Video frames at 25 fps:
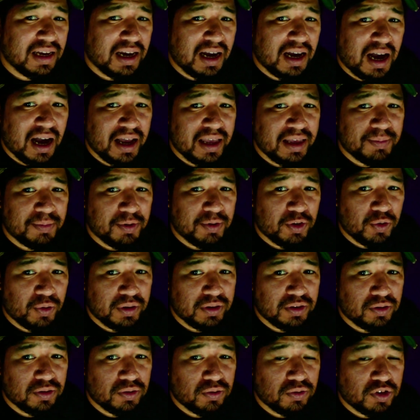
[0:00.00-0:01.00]
I am going
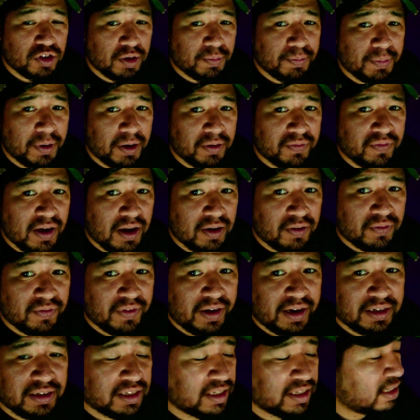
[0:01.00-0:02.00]
to jump on Final
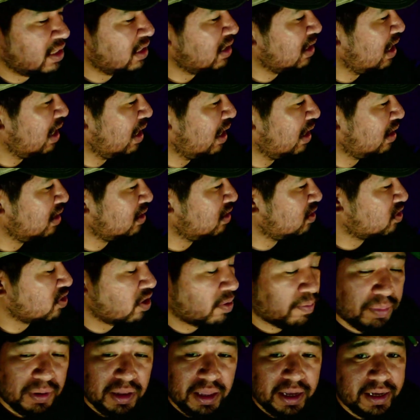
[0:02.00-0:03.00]
Fantasy and start
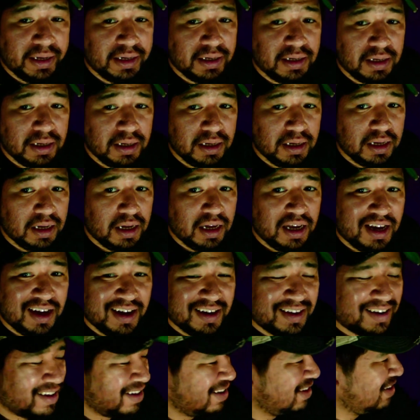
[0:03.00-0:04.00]
playing
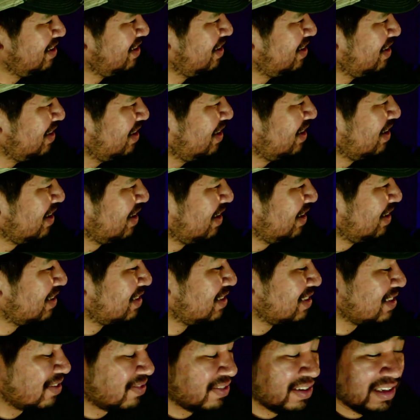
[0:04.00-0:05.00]
because
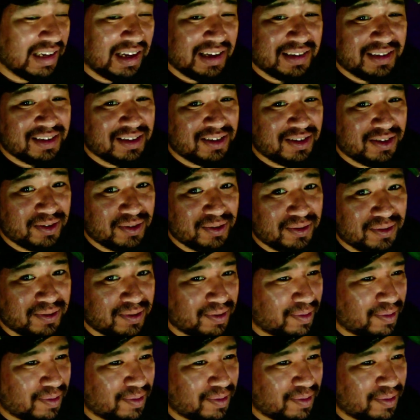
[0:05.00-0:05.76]
I have a lot to do.